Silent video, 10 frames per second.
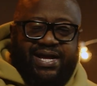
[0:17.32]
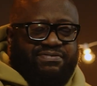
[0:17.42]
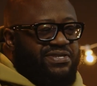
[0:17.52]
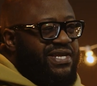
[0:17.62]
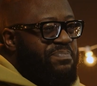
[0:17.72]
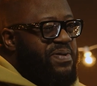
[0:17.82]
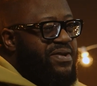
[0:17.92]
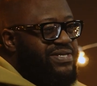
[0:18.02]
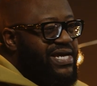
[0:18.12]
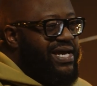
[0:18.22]
I have to tell their
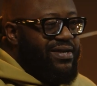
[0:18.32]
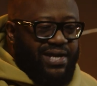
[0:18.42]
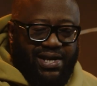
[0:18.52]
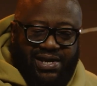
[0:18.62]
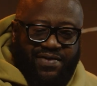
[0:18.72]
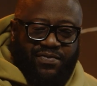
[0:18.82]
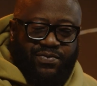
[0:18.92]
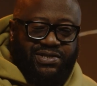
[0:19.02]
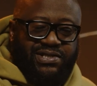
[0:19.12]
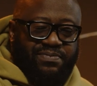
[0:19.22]
parents, hey, they leaving
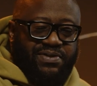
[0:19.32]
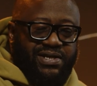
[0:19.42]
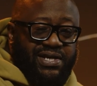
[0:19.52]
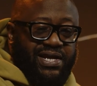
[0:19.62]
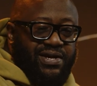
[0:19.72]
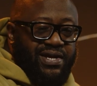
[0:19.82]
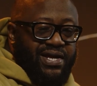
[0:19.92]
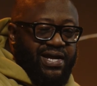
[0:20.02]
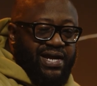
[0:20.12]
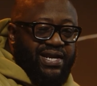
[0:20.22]
with something. And
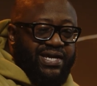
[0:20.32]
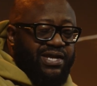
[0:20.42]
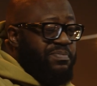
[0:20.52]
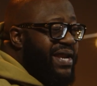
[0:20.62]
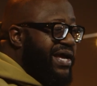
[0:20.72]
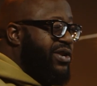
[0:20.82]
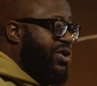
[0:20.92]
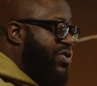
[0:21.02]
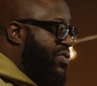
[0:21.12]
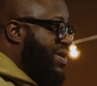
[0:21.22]
the kid will be like,
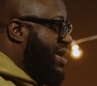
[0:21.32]
no,